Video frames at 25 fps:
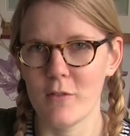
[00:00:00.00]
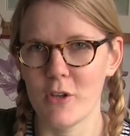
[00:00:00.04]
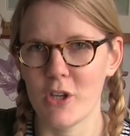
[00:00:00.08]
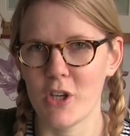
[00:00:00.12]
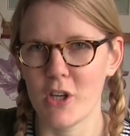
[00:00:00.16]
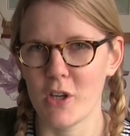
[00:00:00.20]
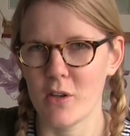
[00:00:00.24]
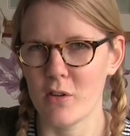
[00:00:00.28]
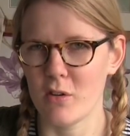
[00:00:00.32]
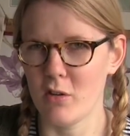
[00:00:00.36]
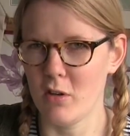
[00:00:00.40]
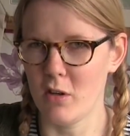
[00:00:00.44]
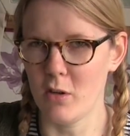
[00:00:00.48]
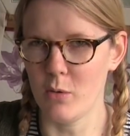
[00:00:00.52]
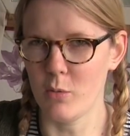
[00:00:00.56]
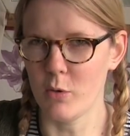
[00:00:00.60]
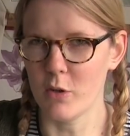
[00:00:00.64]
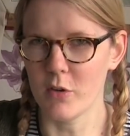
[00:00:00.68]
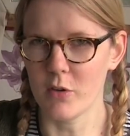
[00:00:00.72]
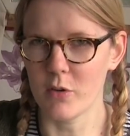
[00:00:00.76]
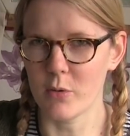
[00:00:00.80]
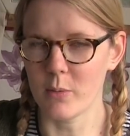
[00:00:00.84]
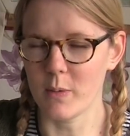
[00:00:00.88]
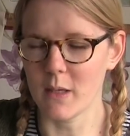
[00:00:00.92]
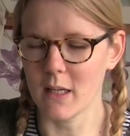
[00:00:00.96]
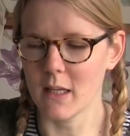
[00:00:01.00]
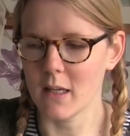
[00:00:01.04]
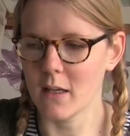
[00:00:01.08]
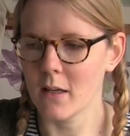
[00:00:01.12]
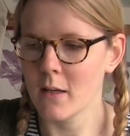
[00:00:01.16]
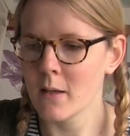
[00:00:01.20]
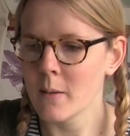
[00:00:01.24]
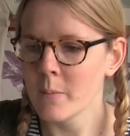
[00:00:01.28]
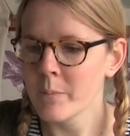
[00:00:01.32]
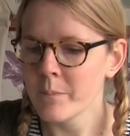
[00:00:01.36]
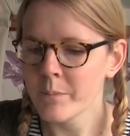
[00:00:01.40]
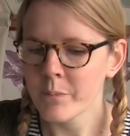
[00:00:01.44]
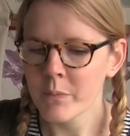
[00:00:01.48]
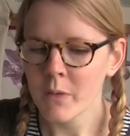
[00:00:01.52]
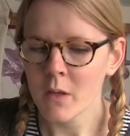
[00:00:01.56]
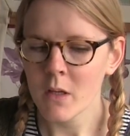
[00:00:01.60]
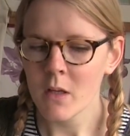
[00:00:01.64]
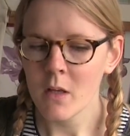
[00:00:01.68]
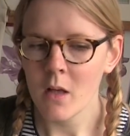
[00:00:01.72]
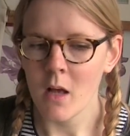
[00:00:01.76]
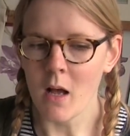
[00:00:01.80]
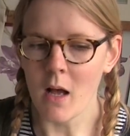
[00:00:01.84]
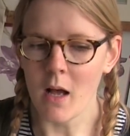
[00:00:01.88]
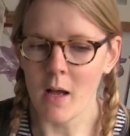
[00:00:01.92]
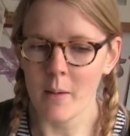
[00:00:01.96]
videos once a week,
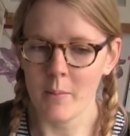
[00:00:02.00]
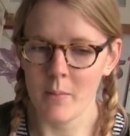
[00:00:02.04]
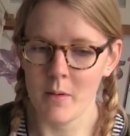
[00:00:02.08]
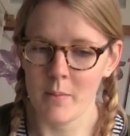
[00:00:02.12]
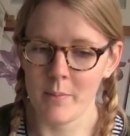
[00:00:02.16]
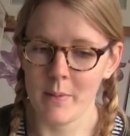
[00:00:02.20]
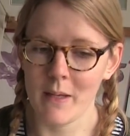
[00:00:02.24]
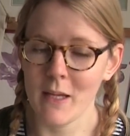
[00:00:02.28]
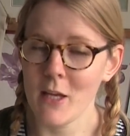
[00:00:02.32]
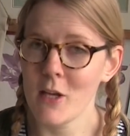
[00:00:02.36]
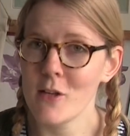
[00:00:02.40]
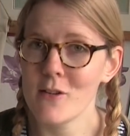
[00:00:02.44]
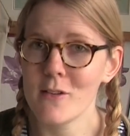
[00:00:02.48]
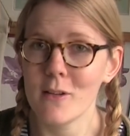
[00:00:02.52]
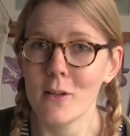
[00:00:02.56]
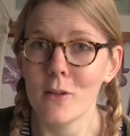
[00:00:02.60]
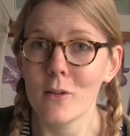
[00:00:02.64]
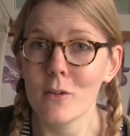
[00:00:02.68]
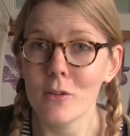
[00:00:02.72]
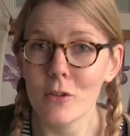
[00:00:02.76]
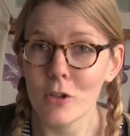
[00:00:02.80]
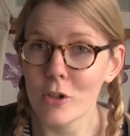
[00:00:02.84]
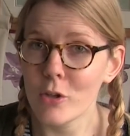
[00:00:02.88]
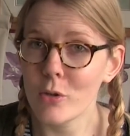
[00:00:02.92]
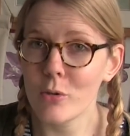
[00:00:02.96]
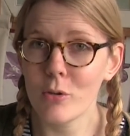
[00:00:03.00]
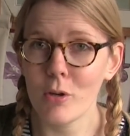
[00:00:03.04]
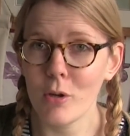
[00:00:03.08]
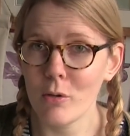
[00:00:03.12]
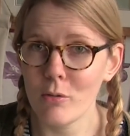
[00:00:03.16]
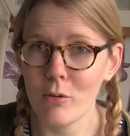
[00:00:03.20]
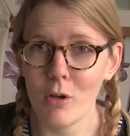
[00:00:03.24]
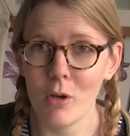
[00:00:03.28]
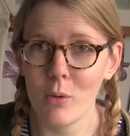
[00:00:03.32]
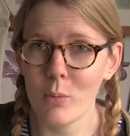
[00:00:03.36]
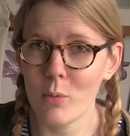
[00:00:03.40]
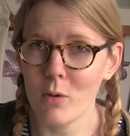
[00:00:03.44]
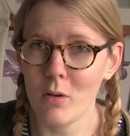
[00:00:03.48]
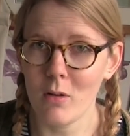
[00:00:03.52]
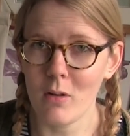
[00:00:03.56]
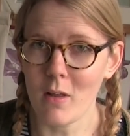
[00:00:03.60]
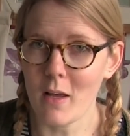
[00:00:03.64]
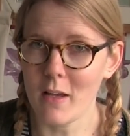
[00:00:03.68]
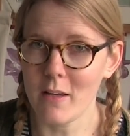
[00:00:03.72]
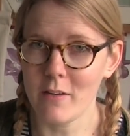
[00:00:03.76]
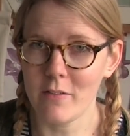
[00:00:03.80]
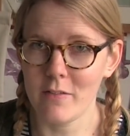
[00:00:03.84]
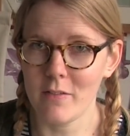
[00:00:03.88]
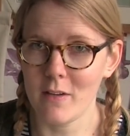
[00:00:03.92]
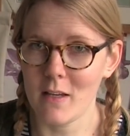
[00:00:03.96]
because you don't know what
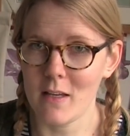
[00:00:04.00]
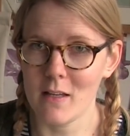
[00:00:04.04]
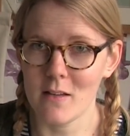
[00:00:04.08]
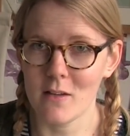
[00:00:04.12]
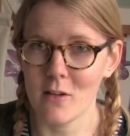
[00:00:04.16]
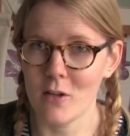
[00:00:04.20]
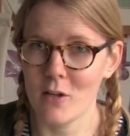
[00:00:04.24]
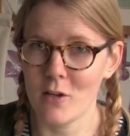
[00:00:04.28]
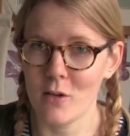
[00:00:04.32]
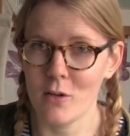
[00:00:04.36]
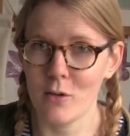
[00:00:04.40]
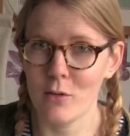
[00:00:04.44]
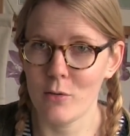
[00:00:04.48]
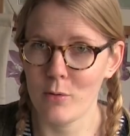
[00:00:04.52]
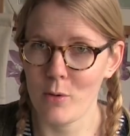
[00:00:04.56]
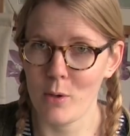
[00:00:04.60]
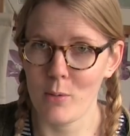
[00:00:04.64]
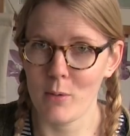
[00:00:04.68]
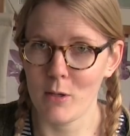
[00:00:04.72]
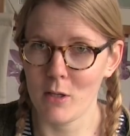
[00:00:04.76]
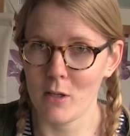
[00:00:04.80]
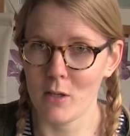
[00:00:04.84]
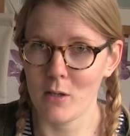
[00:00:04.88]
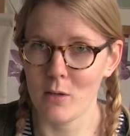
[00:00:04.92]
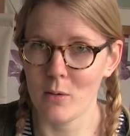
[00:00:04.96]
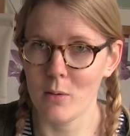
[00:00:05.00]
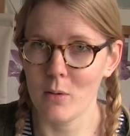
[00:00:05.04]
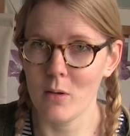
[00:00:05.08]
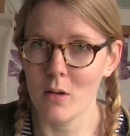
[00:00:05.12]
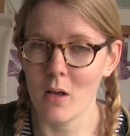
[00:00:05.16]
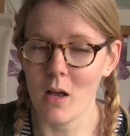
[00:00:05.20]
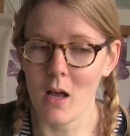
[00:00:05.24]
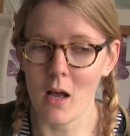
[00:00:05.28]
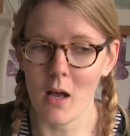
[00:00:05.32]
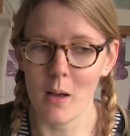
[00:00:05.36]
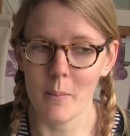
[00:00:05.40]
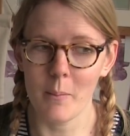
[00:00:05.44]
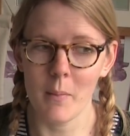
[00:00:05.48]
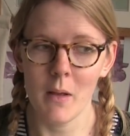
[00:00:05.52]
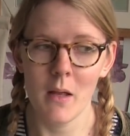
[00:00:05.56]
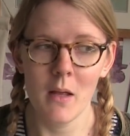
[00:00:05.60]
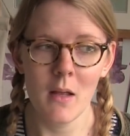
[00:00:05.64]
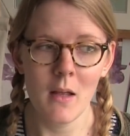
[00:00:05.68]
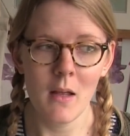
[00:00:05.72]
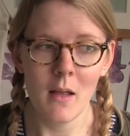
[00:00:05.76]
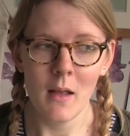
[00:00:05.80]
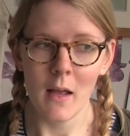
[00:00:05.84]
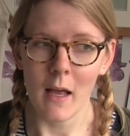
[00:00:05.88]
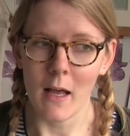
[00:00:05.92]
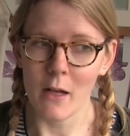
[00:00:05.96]
life is going to throw at you. And
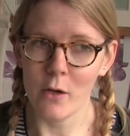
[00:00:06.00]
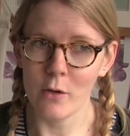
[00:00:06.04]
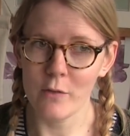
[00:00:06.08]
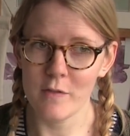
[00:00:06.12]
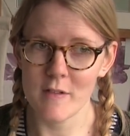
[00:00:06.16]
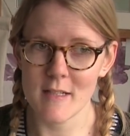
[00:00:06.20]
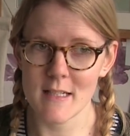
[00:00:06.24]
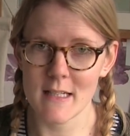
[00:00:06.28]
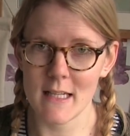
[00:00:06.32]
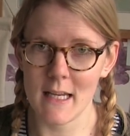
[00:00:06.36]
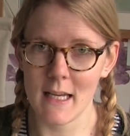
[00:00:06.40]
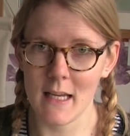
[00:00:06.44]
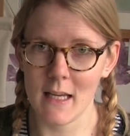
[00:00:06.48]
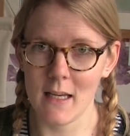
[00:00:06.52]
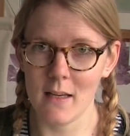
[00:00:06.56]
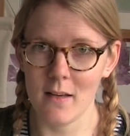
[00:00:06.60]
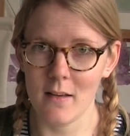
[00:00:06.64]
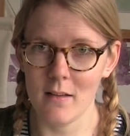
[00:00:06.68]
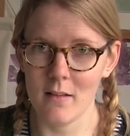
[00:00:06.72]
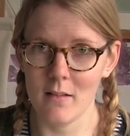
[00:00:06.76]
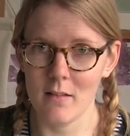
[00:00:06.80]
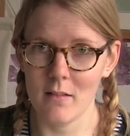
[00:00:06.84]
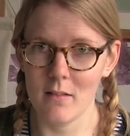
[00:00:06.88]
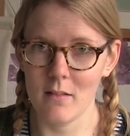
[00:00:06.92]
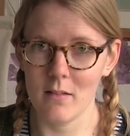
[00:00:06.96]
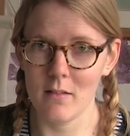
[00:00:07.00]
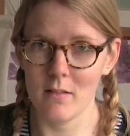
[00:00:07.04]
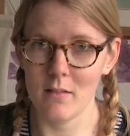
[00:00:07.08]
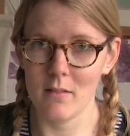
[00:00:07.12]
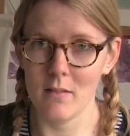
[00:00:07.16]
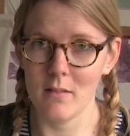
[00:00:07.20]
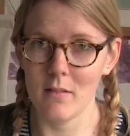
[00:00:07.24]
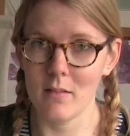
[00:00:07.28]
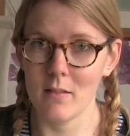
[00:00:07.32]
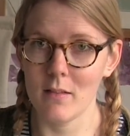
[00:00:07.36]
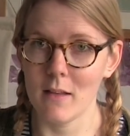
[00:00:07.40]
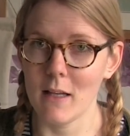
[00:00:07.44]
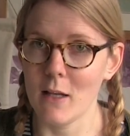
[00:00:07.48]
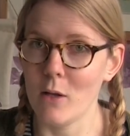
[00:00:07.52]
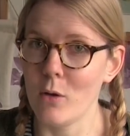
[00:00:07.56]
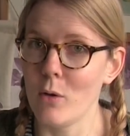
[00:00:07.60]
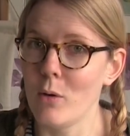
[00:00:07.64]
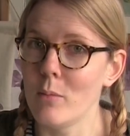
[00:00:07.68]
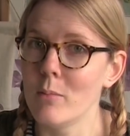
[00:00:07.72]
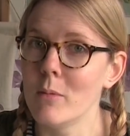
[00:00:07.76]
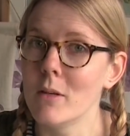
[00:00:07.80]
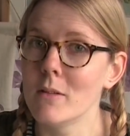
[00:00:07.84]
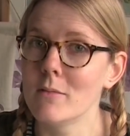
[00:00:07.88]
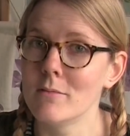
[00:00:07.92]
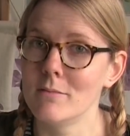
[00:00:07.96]
obviously, the
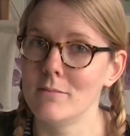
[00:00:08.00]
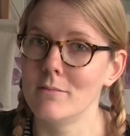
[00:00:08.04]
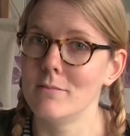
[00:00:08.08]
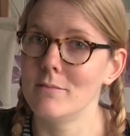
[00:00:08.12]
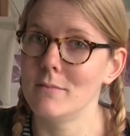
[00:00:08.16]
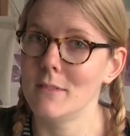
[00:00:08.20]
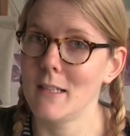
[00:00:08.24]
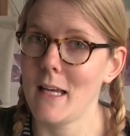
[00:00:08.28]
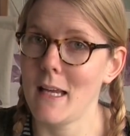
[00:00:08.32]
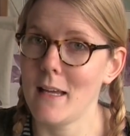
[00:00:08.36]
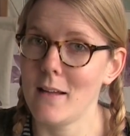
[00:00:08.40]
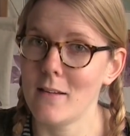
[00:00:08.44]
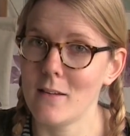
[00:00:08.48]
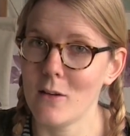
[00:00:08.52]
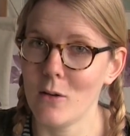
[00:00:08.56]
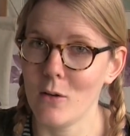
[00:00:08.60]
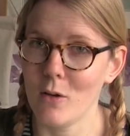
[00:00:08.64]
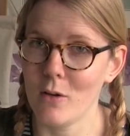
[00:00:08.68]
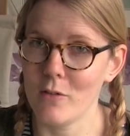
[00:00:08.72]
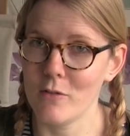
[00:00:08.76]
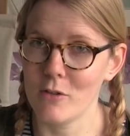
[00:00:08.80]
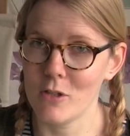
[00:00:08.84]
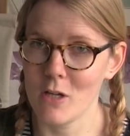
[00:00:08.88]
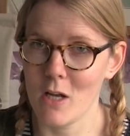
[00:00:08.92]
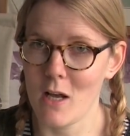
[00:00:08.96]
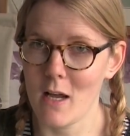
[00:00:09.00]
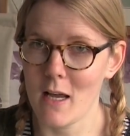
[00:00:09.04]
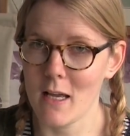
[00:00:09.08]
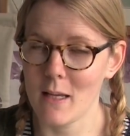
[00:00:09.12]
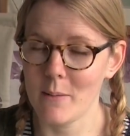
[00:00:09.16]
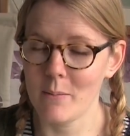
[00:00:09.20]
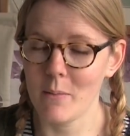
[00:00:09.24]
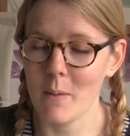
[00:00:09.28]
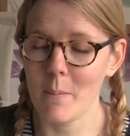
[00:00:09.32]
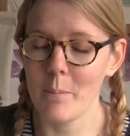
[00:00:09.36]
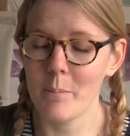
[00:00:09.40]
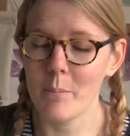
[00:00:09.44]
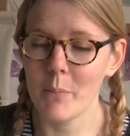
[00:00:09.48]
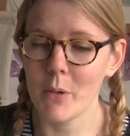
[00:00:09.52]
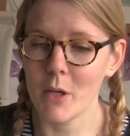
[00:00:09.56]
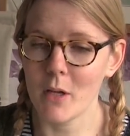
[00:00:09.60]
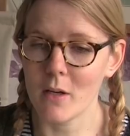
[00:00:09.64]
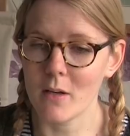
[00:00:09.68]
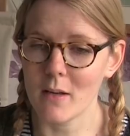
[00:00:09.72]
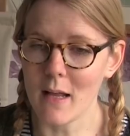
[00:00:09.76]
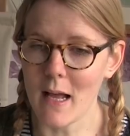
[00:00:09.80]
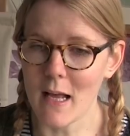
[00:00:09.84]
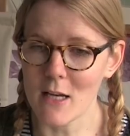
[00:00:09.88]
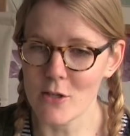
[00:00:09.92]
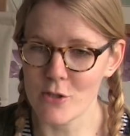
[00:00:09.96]
allotment takes a lot of time.
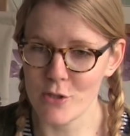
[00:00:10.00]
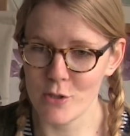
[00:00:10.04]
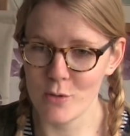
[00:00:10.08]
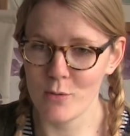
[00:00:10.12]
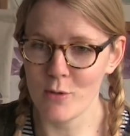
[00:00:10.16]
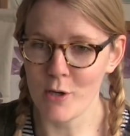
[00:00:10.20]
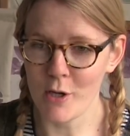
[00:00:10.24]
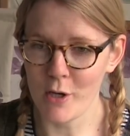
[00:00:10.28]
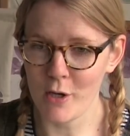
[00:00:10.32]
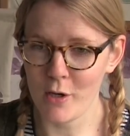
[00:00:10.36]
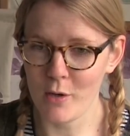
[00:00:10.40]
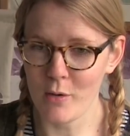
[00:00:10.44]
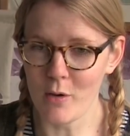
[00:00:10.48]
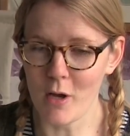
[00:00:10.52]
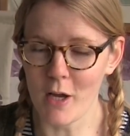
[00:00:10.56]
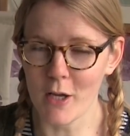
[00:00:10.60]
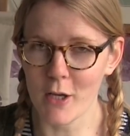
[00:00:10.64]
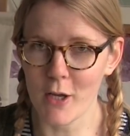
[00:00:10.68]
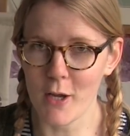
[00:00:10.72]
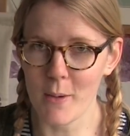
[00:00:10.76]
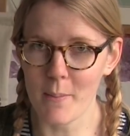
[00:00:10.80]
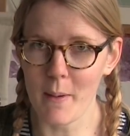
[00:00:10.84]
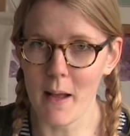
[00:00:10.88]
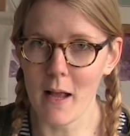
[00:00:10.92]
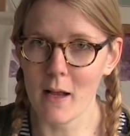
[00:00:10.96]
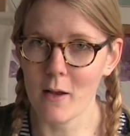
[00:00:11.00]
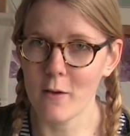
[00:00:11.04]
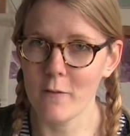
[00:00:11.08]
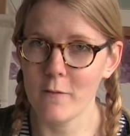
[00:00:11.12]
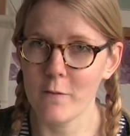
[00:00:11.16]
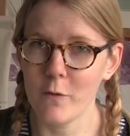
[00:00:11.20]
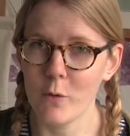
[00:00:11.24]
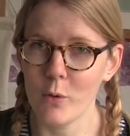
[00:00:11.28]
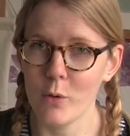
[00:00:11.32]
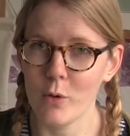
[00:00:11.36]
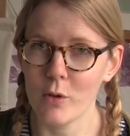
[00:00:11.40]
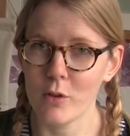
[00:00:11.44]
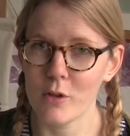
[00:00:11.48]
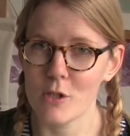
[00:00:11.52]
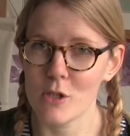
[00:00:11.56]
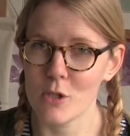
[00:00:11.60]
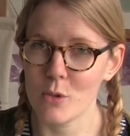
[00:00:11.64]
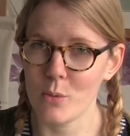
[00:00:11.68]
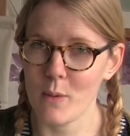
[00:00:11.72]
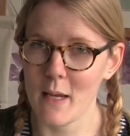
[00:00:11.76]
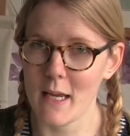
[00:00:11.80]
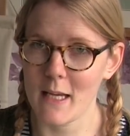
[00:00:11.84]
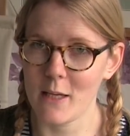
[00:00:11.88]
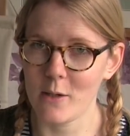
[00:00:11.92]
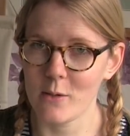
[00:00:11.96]
But as you know, I go back and forth to
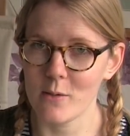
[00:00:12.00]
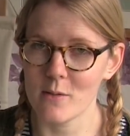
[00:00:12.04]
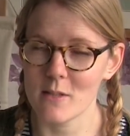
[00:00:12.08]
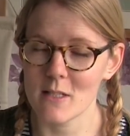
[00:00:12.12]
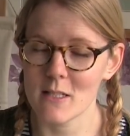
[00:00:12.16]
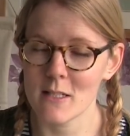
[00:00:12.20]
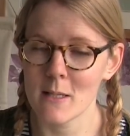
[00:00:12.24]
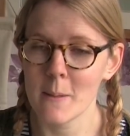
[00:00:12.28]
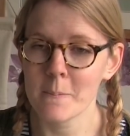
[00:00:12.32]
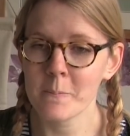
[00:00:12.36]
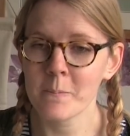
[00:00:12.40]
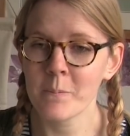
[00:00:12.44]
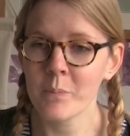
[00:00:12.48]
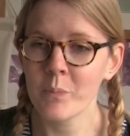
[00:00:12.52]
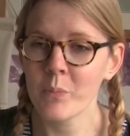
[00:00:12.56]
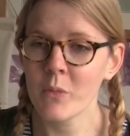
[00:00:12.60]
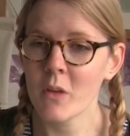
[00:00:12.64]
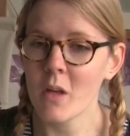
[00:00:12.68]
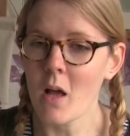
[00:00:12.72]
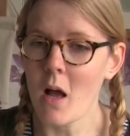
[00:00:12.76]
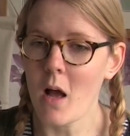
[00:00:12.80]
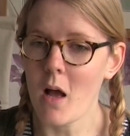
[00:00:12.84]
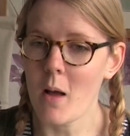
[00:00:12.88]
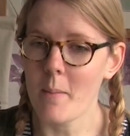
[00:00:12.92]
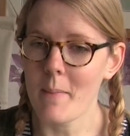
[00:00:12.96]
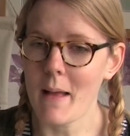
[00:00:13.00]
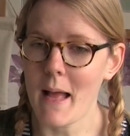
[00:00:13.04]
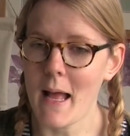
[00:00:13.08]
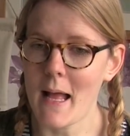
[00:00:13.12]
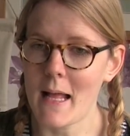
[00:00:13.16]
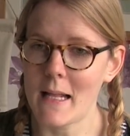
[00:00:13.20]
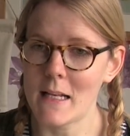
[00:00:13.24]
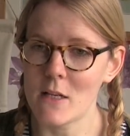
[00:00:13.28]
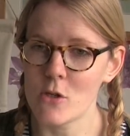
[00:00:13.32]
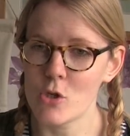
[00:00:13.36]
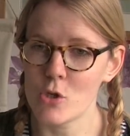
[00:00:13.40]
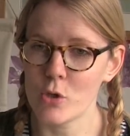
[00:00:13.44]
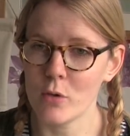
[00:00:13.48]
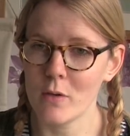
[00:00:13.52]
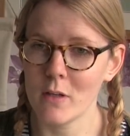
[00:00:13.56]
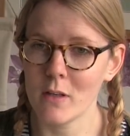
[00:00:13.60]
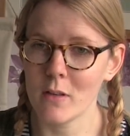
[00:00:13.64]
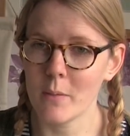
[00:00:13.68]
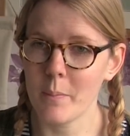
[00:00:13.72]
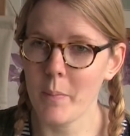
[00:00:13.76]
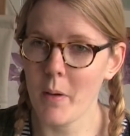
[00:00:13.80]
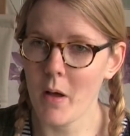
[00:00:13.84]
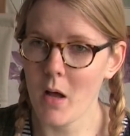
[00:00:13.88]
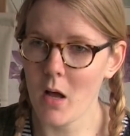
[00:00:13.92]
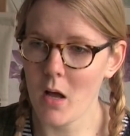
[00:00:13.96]
Wales, and during
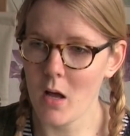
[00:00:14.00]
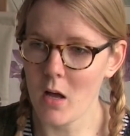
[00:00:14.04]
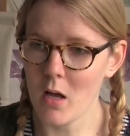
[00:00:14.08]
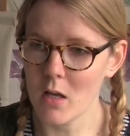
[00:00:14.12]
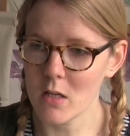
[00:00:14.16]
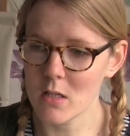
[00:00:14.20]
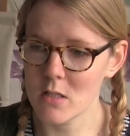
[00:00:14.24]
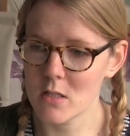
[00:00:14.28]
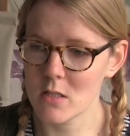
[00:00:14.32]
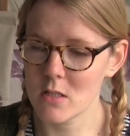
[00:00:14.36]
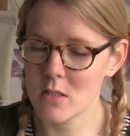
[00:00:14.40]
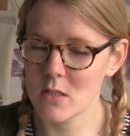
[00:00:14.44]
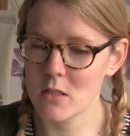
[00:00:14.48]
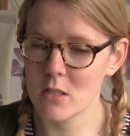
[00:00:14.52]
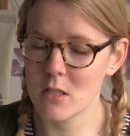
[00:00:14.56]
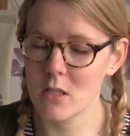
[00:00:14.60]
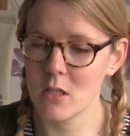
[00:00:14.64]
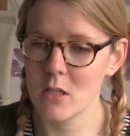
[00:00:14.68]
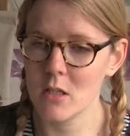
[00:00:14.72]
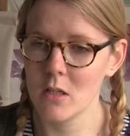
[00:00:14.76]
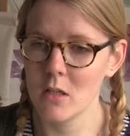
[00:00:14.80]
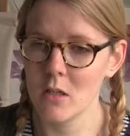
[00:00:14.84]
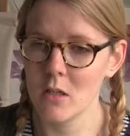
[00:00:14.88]
the past